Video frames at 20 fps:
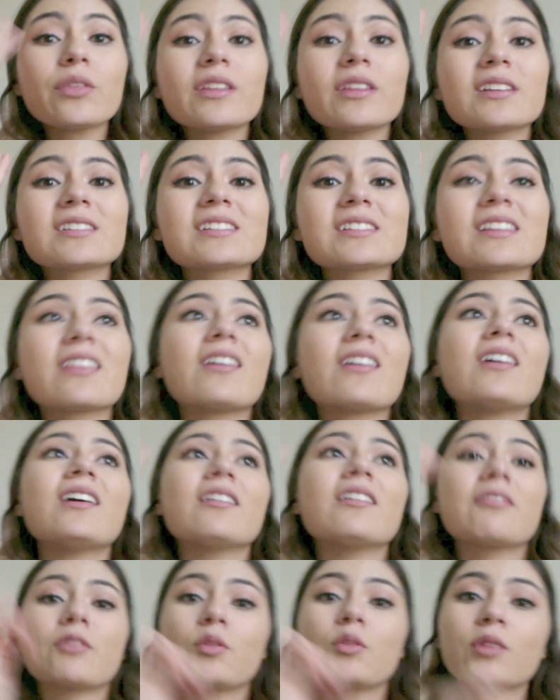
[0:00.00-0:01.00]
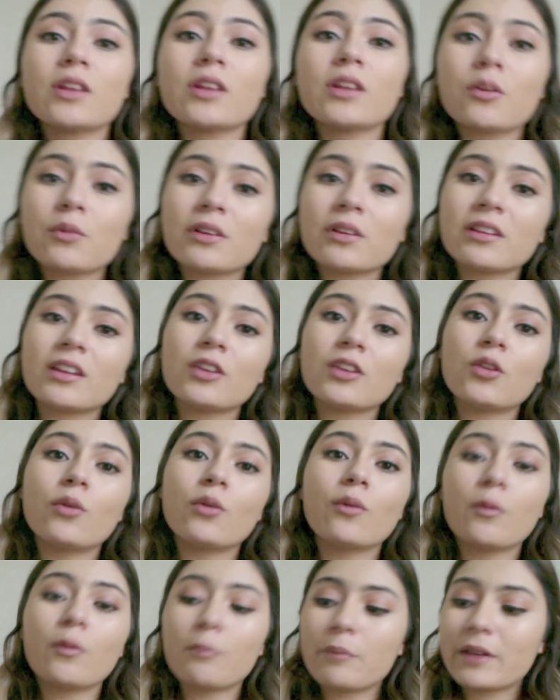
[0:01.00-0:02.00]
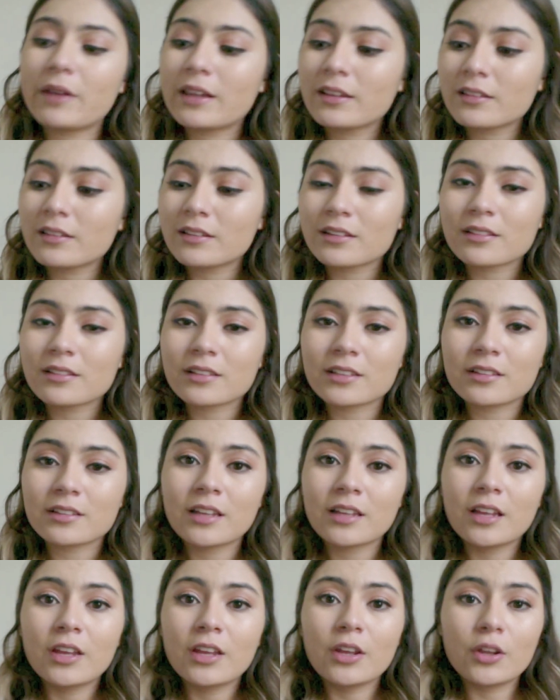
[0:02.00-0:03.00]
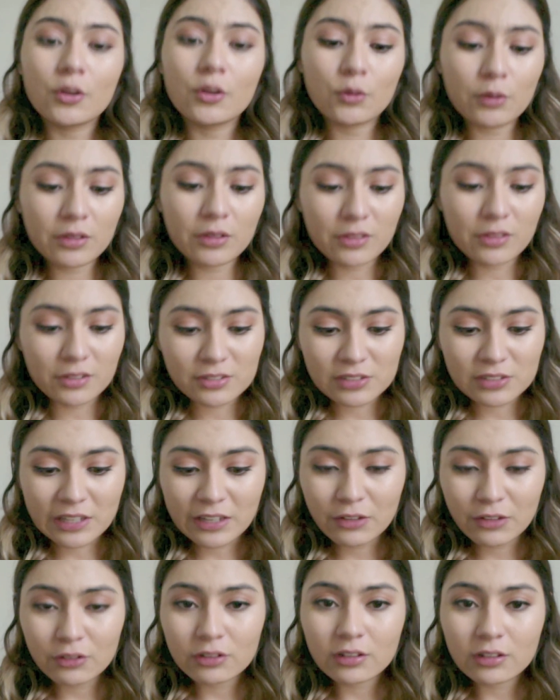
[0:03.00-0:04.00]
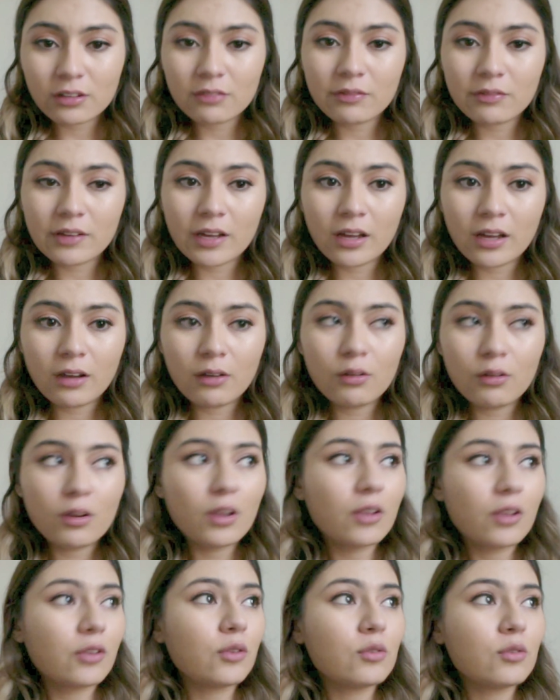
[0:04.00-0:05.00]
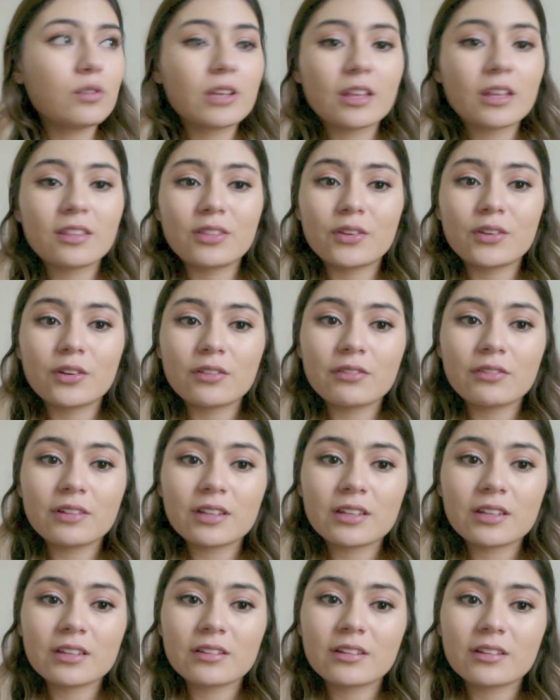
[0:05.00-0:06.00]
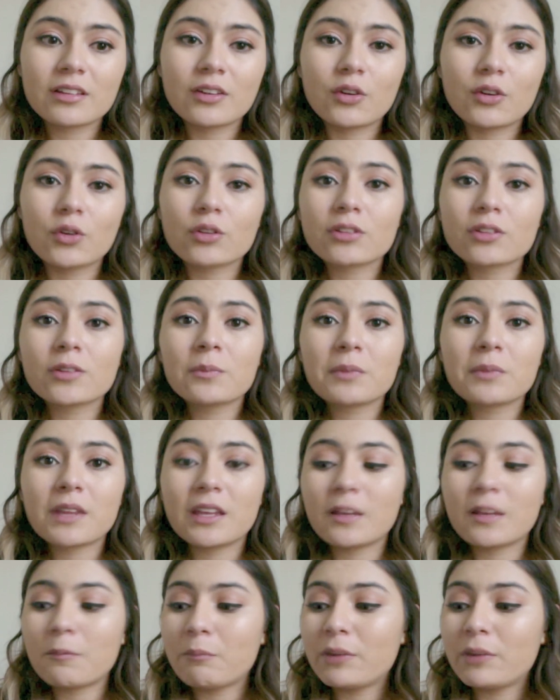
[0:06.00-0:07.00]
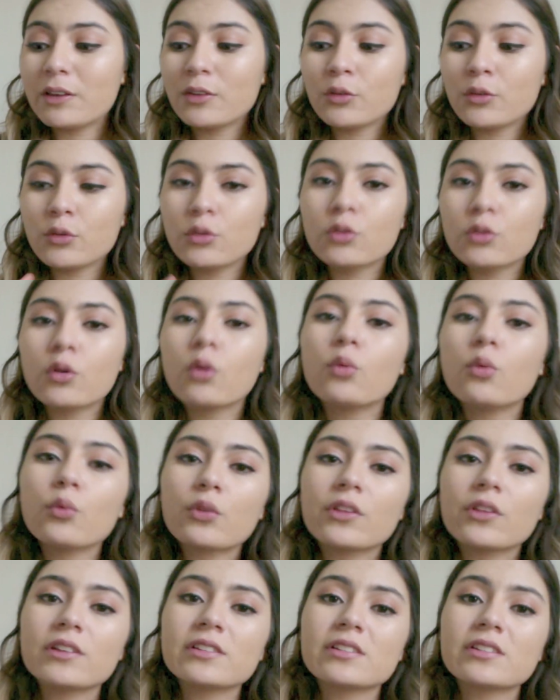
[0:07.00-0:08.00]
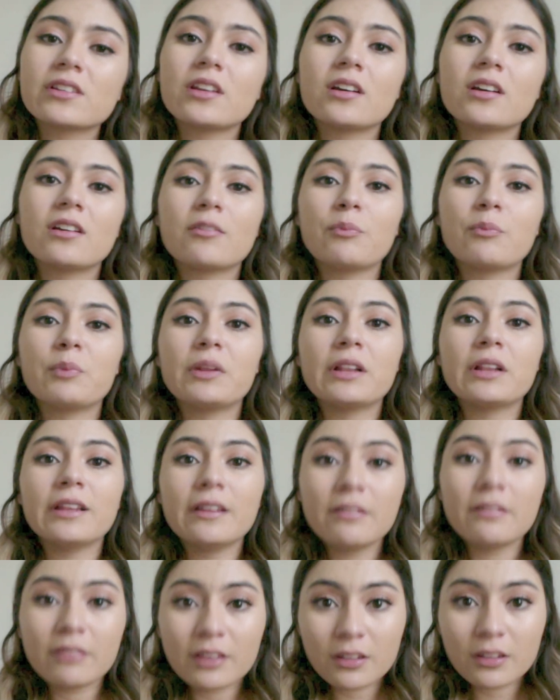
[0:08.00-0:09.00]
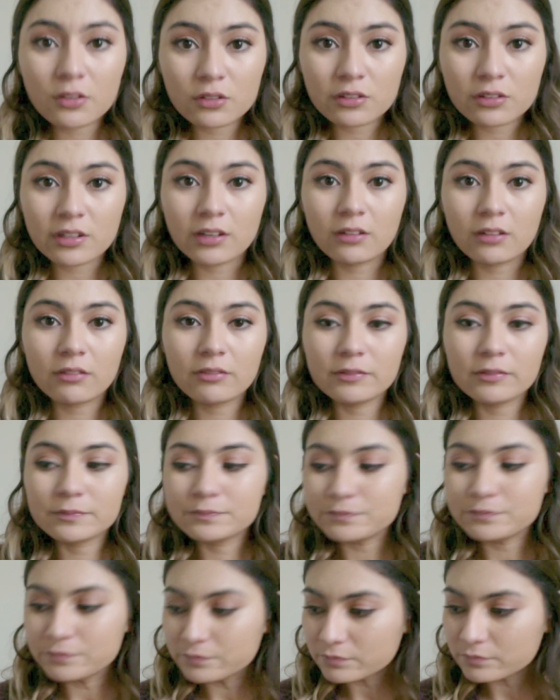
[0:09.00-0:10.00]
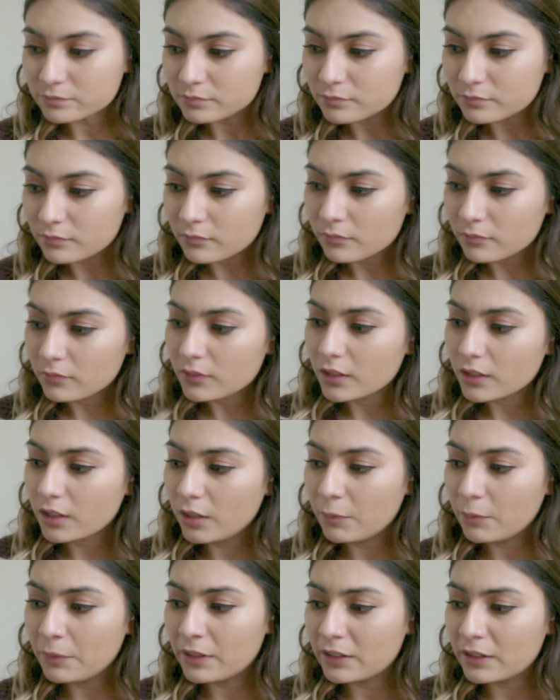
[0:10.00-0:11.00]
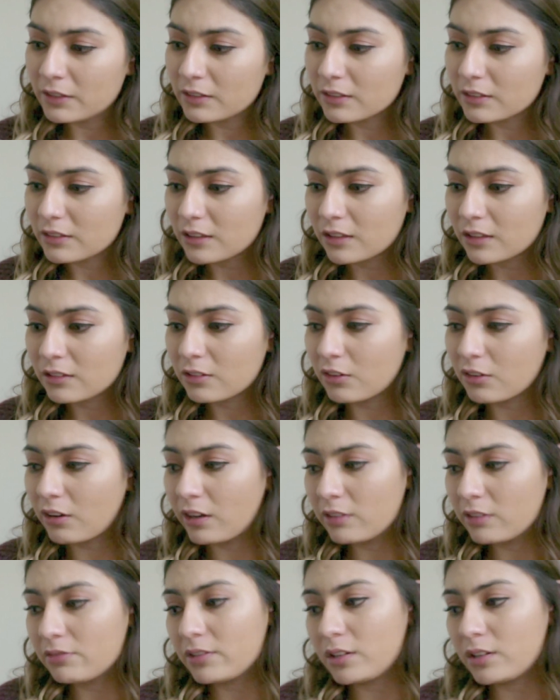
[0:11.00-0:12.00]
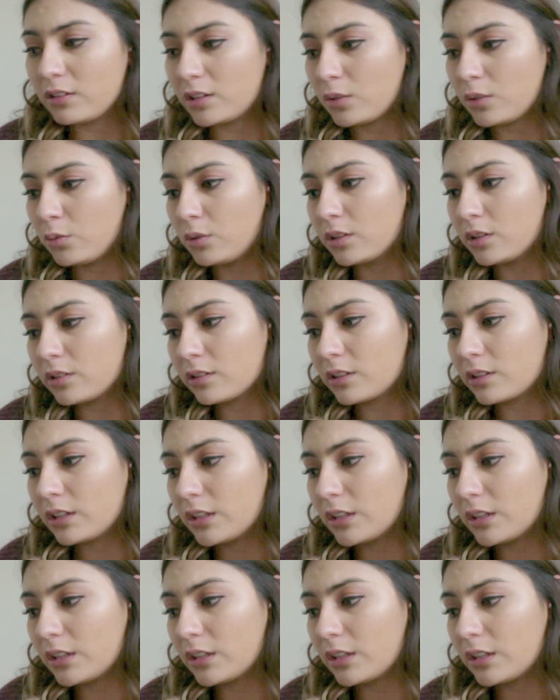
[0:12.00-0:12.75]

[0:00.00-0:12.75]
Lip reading: the stuff. The only reason you won't pass is because you either psych yourself out, you get nervous, or something. But you know the stuff. Believe in yourself. I mean, that's how I felt it was.